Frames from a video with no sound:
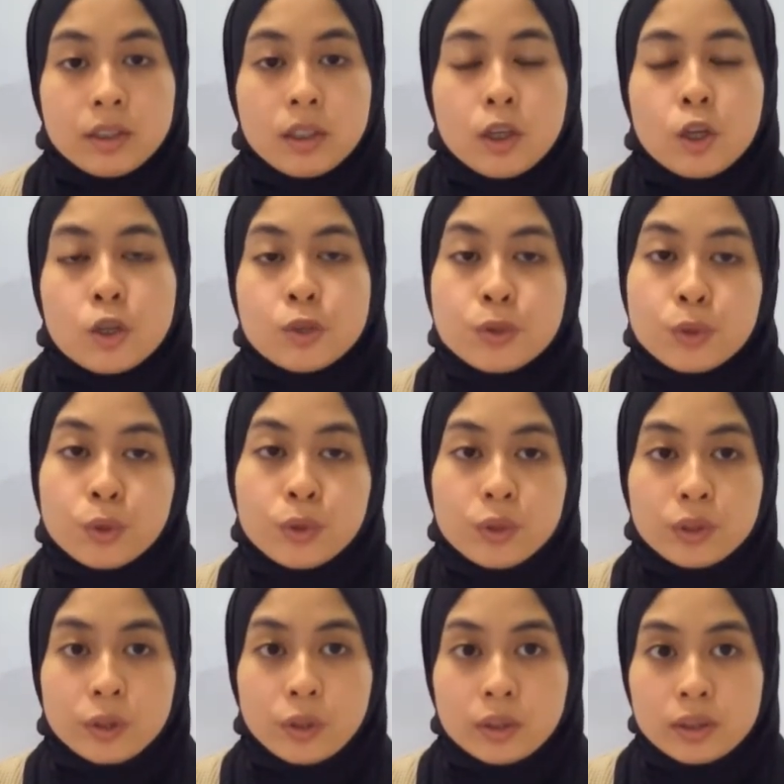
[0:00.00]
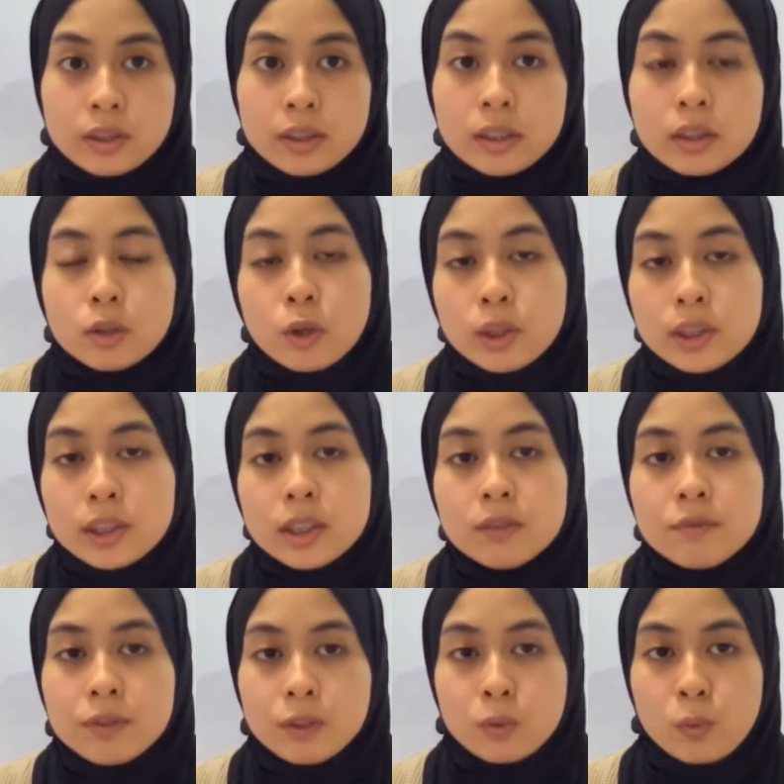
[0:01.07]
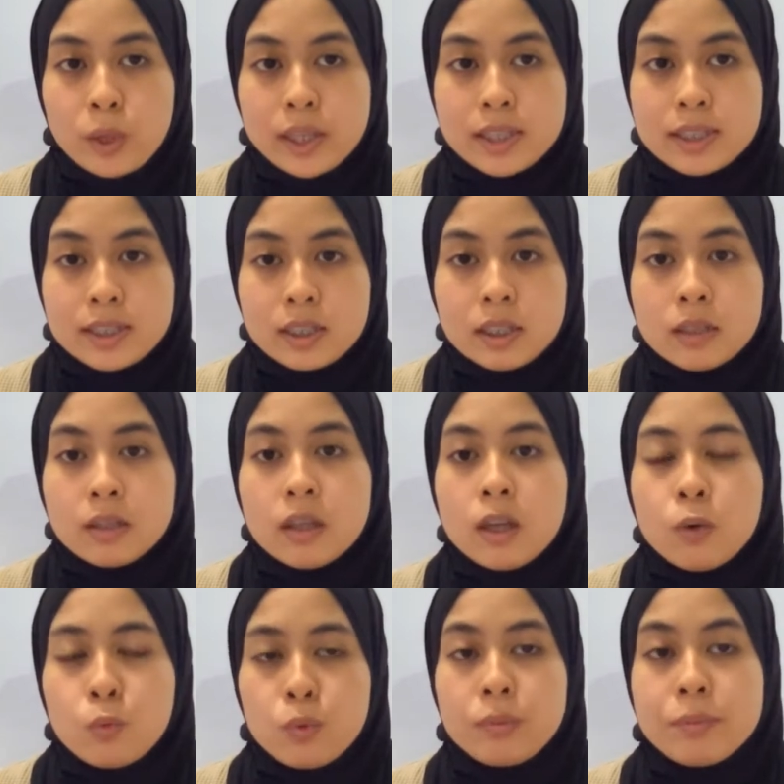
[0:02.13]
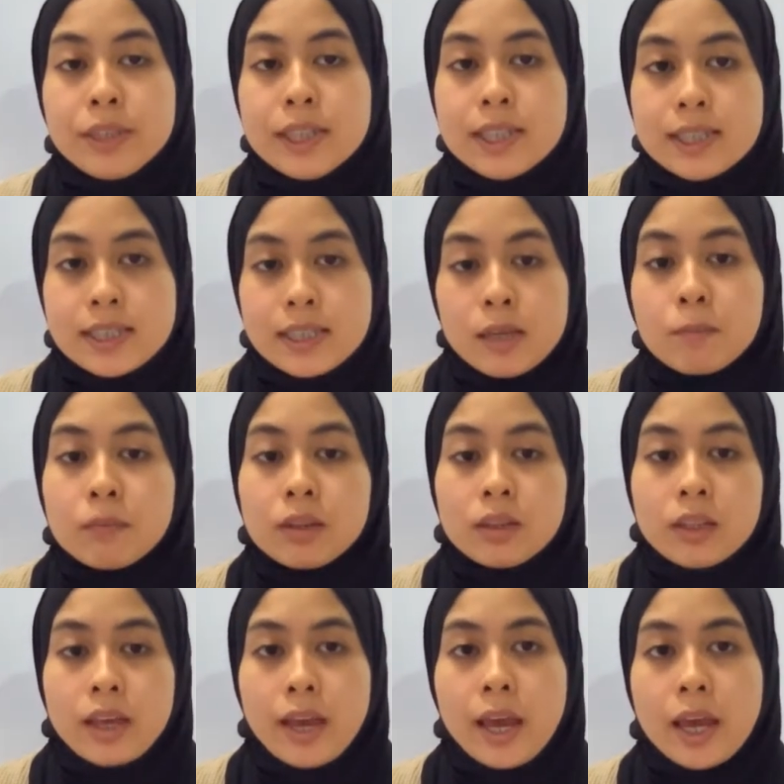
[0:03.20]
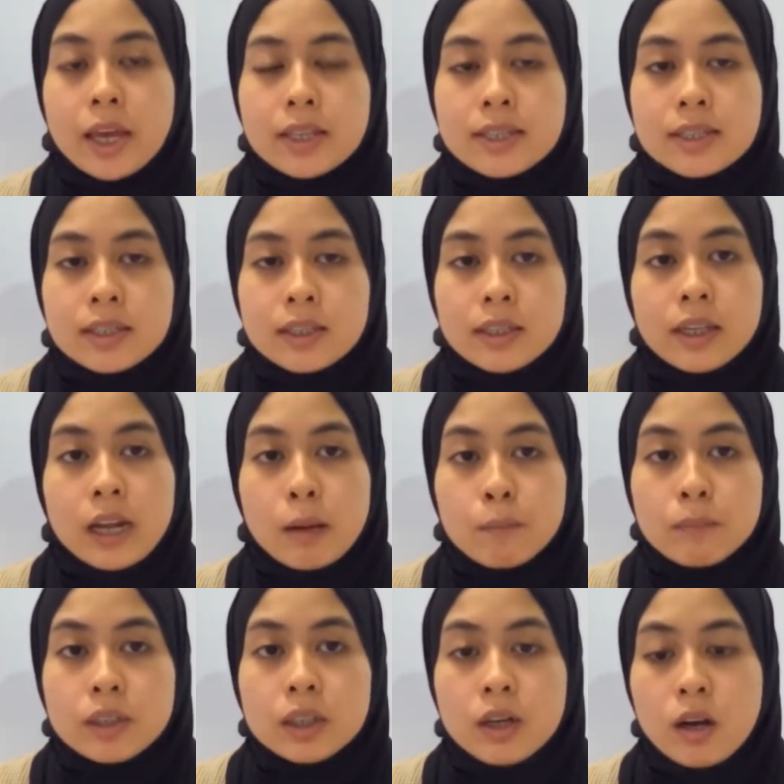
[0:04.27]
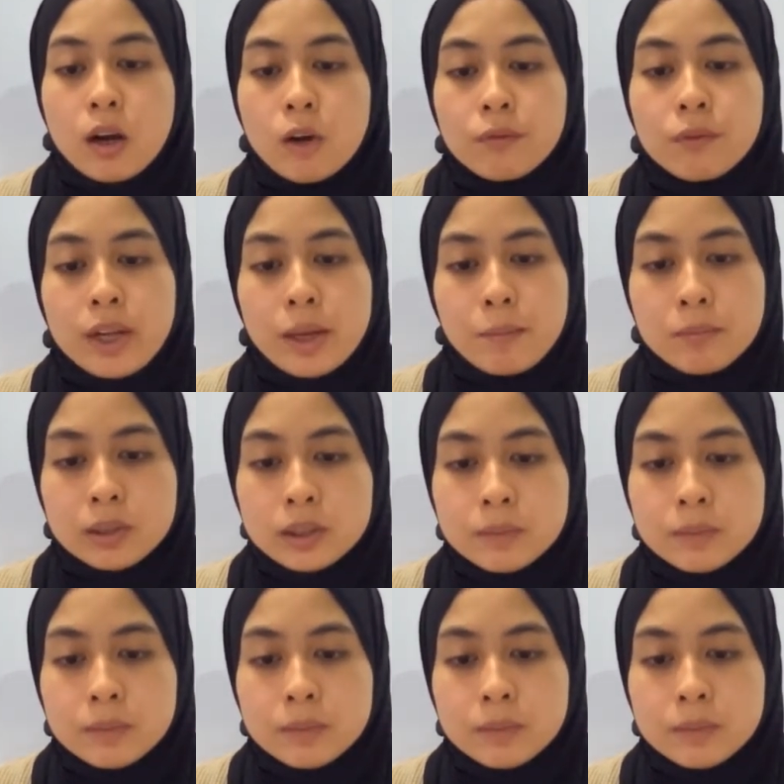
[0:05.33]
So the total frequency will be the same as the number of labor